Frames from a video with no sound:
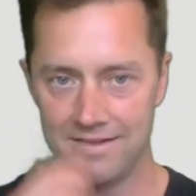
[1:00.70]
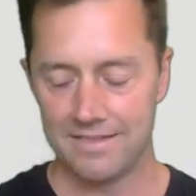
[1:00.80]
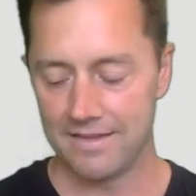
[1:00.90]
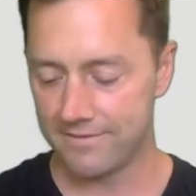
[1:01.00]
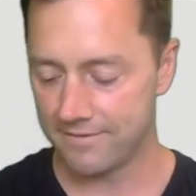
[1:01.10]

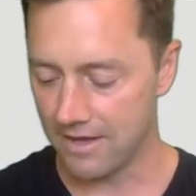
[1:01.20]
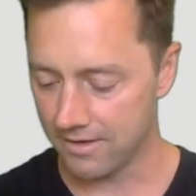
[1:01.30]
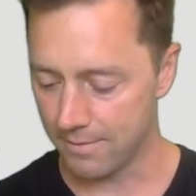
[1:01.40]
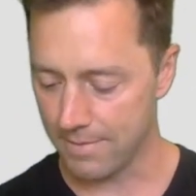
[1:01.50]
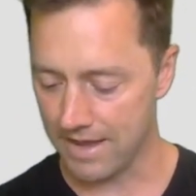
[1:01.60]
Let's
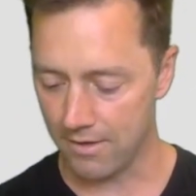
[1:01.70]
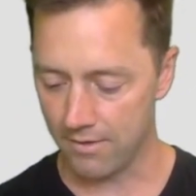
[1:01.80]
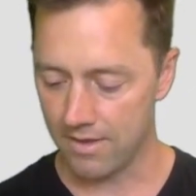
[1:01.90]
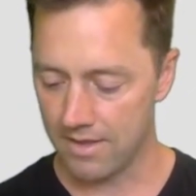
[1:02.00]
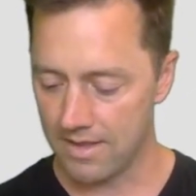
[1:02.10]
talk
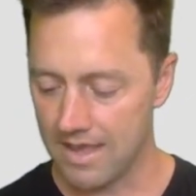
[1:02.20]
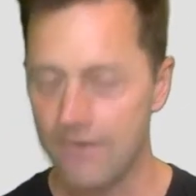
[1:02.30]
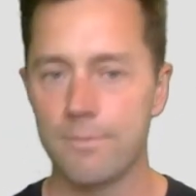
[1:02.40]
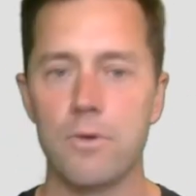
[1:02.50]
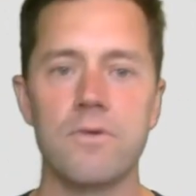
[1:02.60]
about how
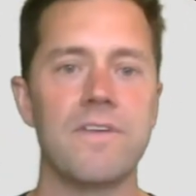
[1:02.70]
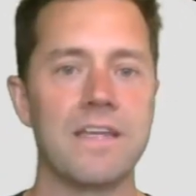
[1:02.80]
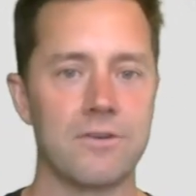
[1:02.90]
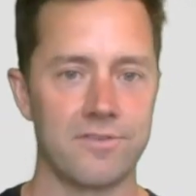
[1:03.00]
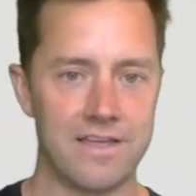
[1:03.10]
to motivate
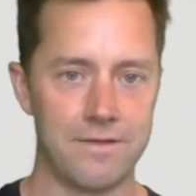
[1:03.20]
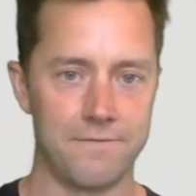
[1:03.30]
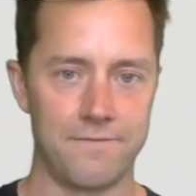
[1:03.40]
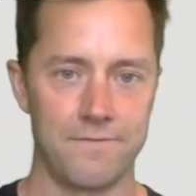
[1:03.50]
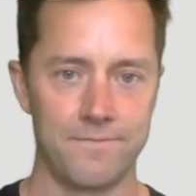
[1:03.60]

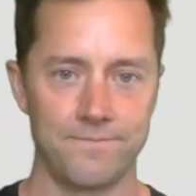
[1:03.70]
yourself.